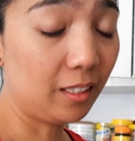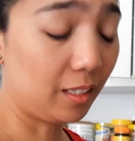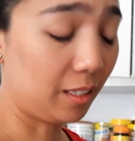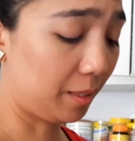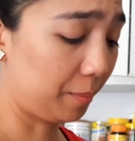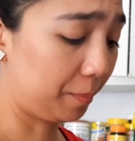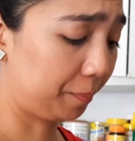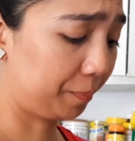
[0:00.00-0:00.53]

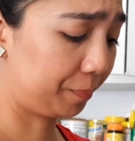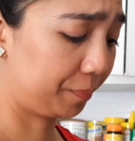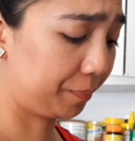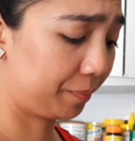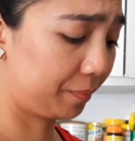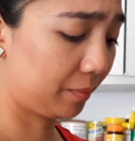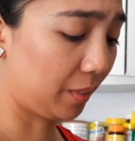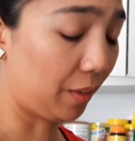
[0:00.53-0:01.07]
um,
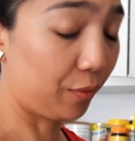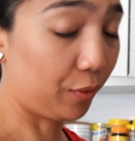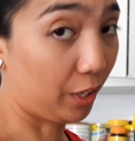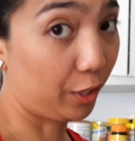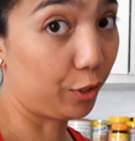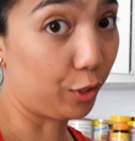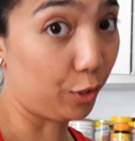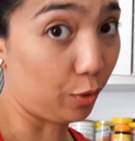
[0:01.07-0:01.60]

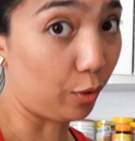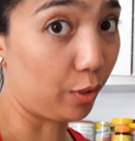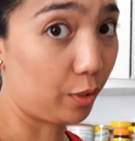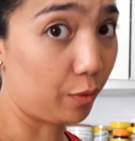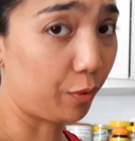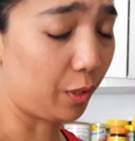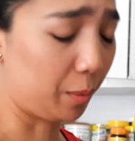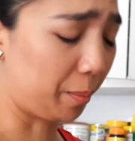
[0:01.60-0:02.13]
avocado sauce
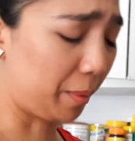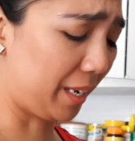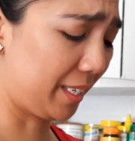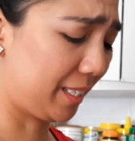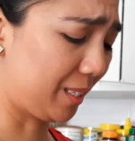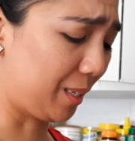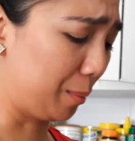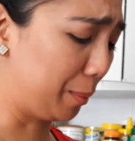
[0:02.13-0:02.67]
for the
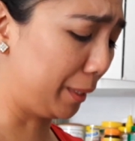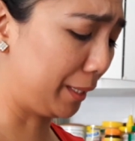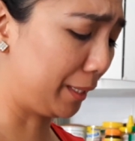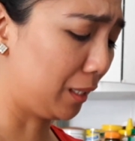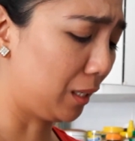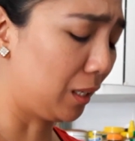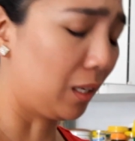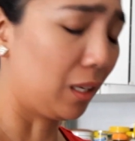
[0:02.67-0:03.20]
pasta, but
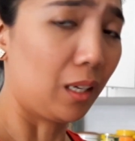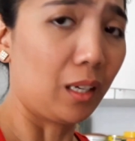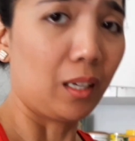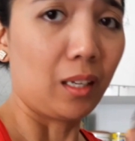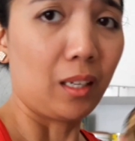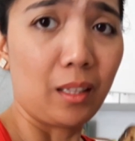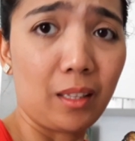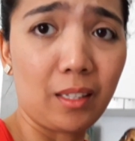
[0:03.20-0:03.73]

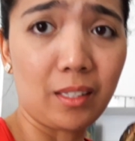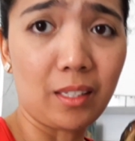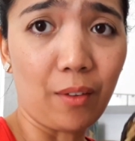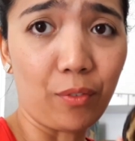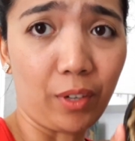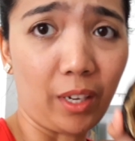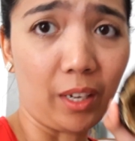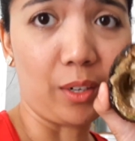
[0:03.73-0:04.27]
this
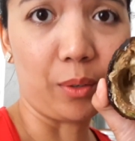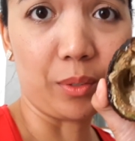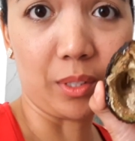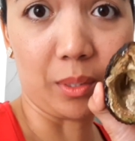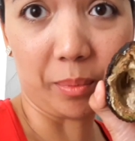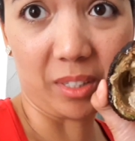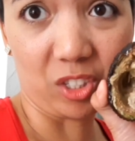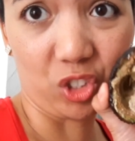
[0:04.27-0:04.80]
avocado is a
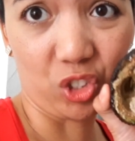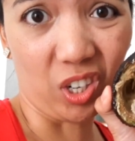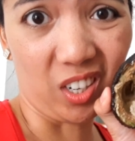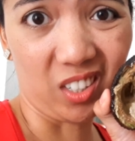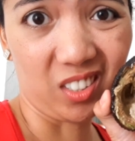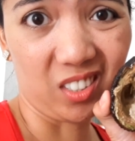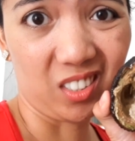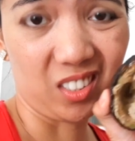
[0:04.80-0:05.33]
bit
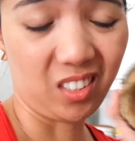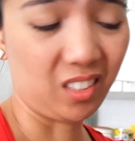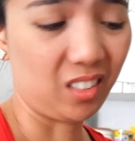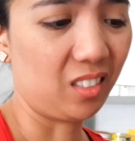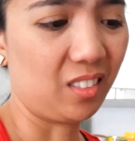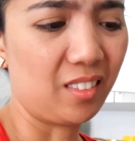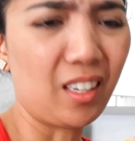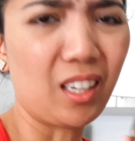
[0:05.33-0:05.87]
junk.
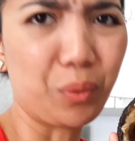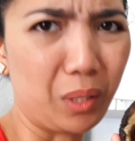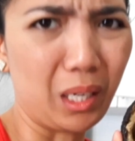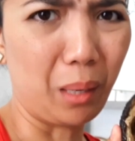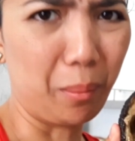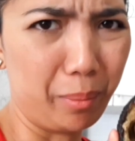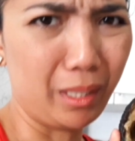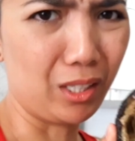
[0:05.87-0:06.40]
Not really a
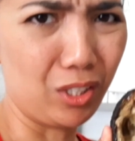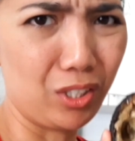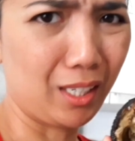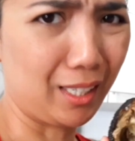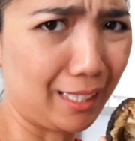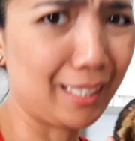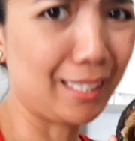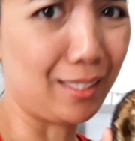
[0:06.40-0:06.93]
bit junk,
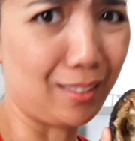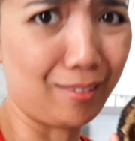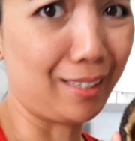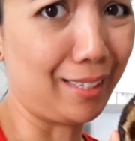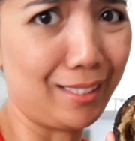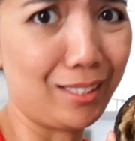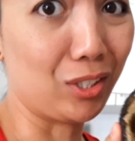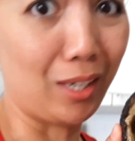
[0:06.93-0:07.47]
it's
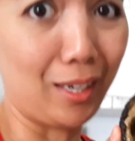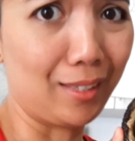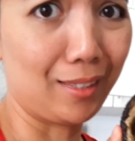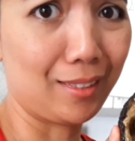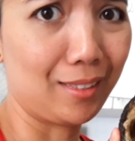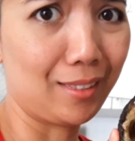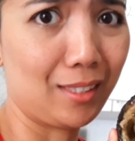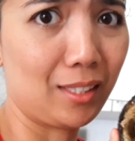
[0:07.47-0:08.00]
already junk.
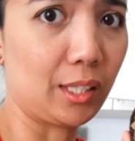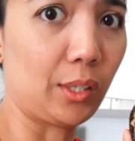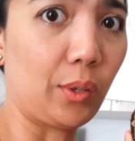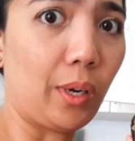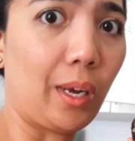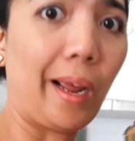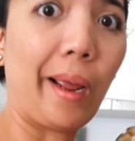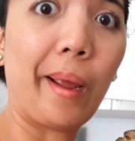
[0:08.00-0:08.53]
So
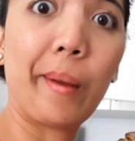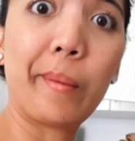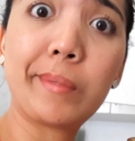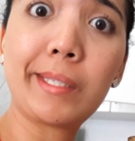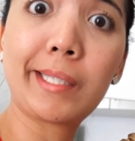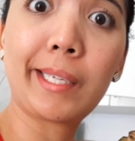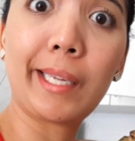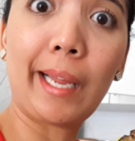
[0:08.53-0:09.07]
I'm
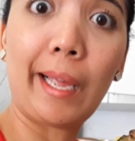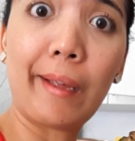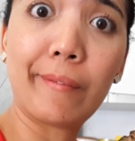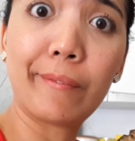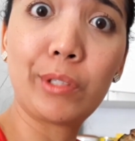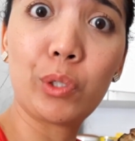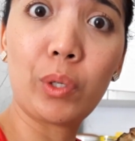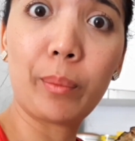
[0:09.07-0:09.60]
just gonna have
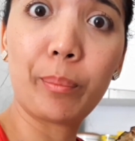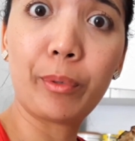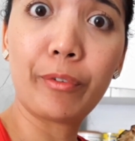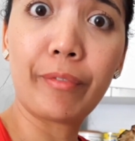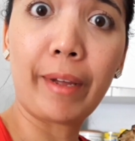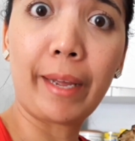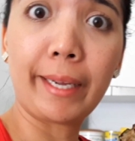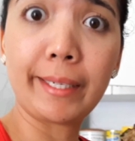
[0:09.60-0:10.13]
to
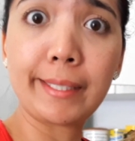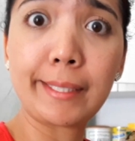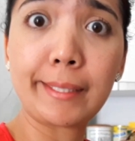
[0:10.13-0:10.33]
improvise.